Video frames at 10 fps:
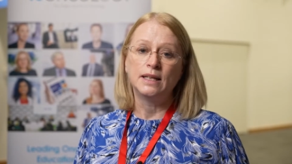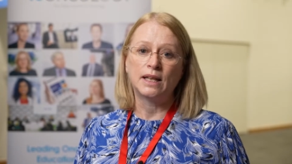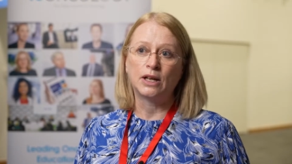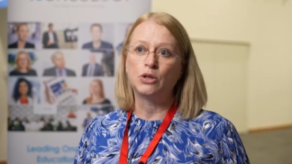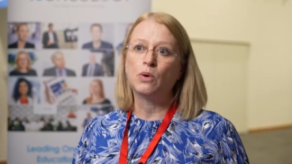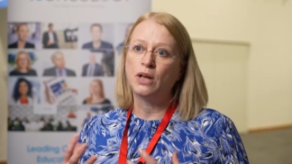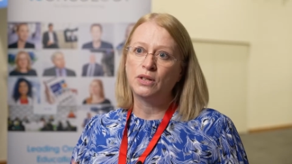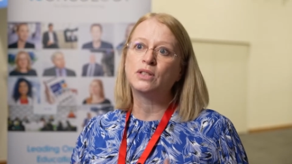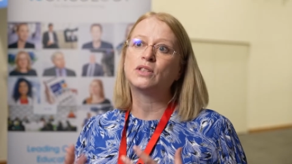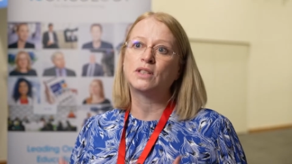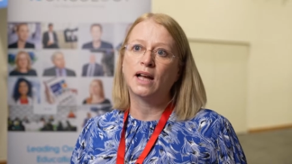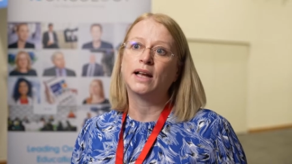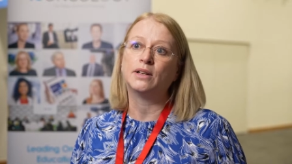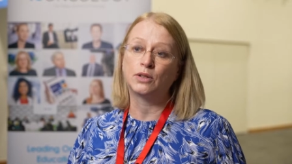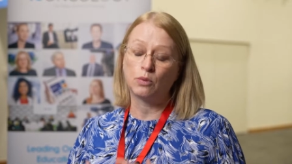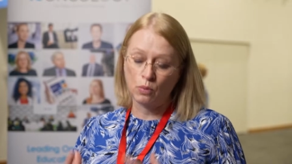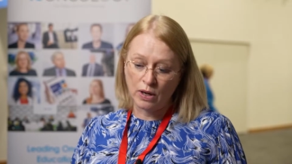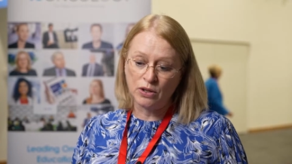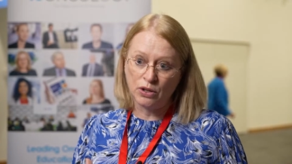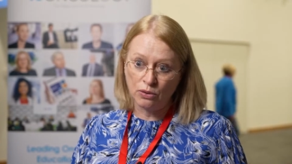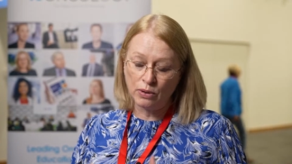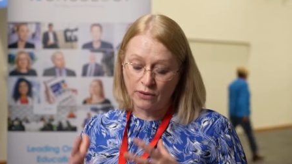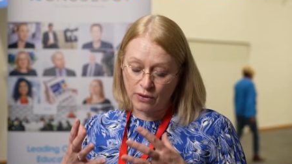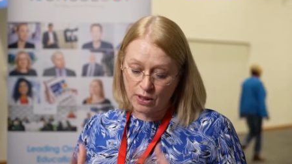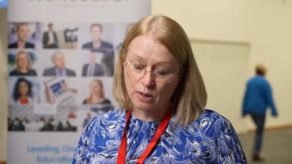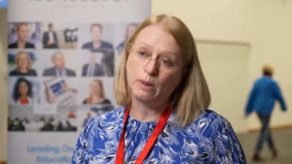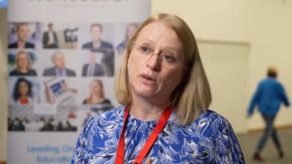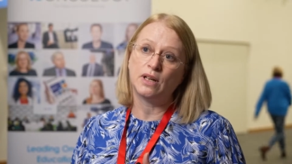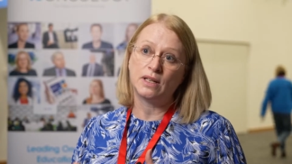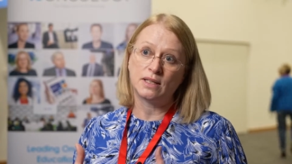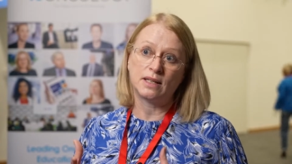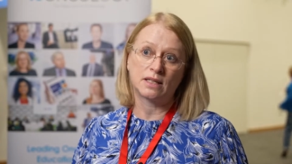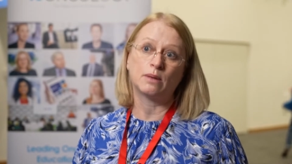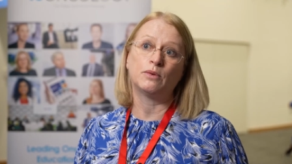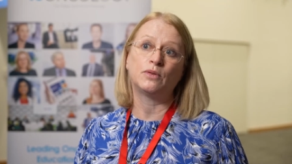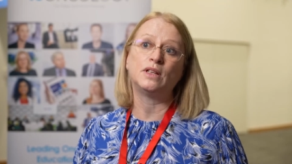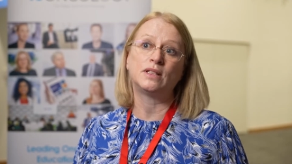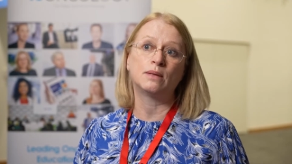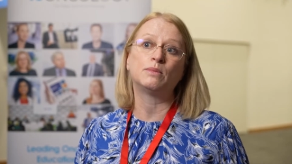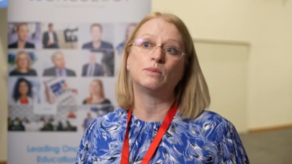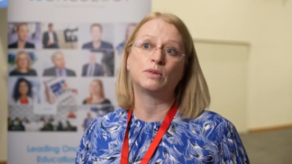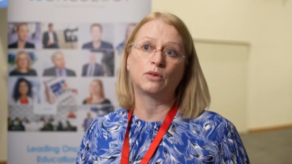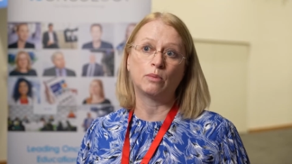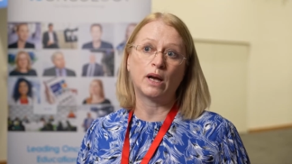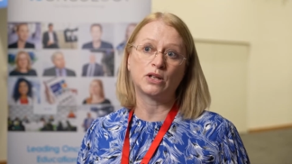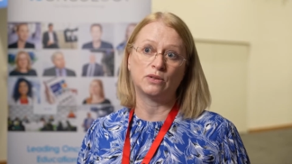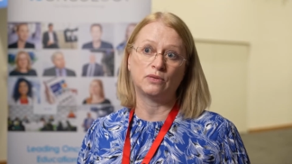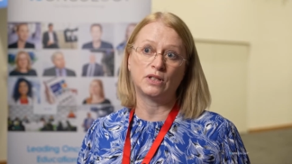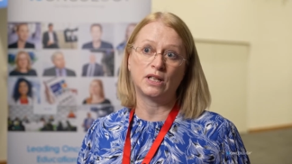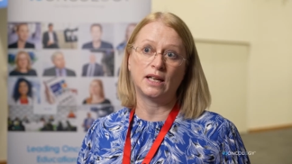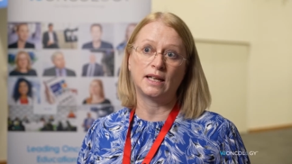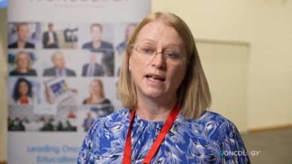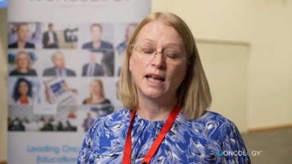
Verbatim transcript: that you understand that when you are experiencing some of these symptoms of compassion fatigue,